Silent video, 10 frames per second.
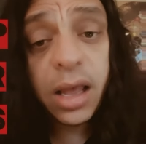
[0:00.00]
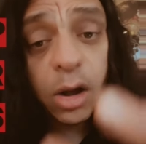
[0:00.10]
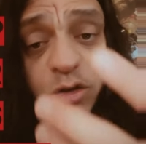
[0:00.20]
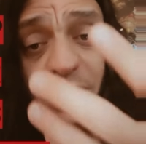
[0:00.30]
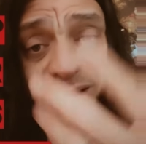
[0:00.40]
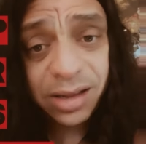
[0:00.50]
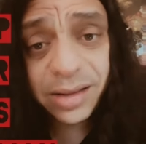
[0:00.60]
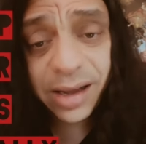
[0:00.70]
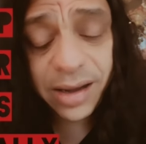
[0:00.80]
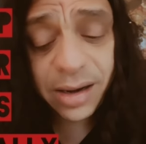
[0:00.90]
Also clean
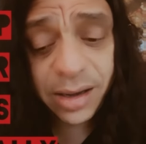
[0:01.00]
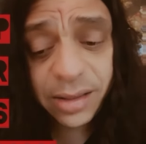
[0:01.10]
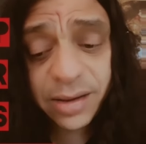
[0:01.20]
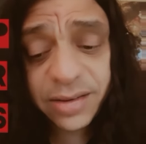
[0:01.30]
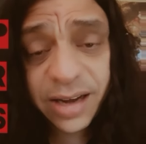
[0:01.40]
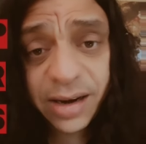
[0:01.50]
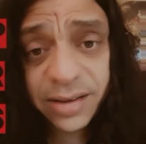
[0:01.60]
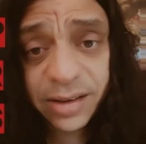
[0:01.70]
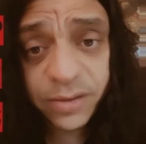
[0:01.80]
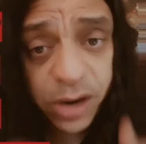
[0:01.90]
the
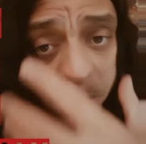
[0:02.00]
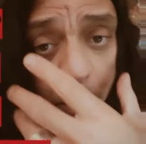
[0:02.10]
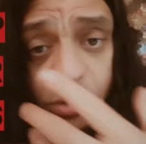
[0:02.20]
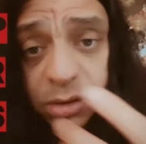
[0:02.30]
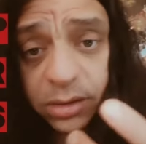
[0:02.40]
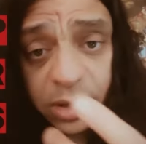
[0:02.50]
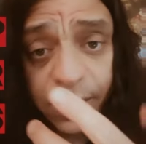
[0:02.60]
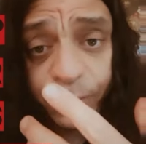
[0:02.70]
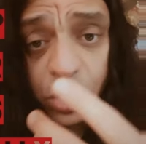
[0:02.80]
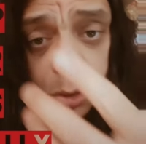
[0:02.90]
sinuses, very important, okay?
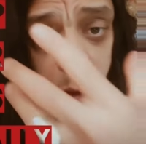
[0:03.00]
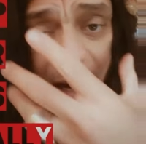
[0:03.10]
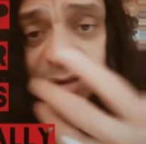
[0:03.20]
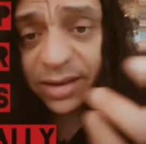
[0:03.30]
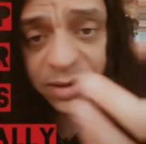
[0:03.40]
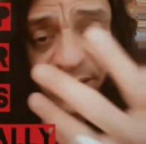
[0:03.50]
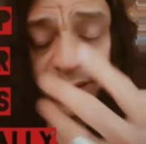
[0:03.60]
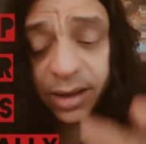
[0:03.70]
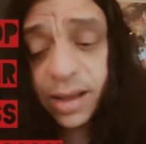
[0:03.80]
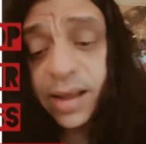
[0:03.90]
No acids here.